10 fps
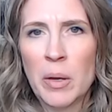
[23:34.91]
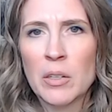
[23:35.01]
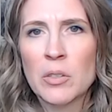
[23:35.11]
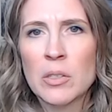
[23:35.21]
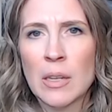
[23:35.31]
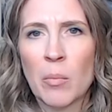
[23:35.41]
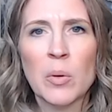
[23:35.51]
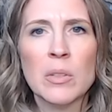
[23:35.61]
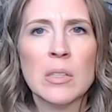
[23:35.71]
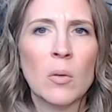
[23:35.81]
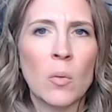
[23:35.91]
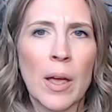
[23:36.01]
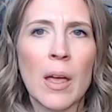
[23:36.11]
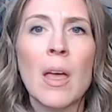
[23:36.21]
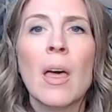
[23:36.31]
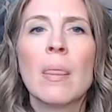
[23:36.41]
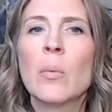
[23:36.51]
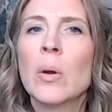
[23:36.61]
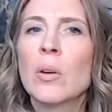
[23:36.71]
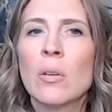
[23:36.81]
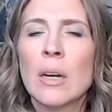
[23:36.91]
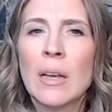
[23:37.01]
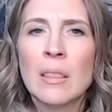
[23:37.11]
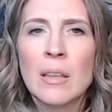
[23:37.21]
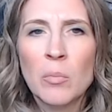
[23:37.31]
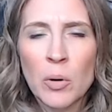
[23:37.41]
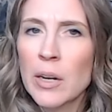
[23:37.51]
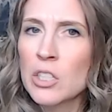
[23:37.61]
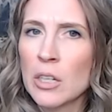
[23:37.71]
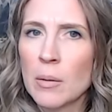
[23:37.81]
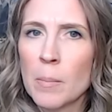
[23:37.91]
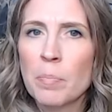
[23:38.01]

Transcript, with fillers: picked her samples in a way that would create the impression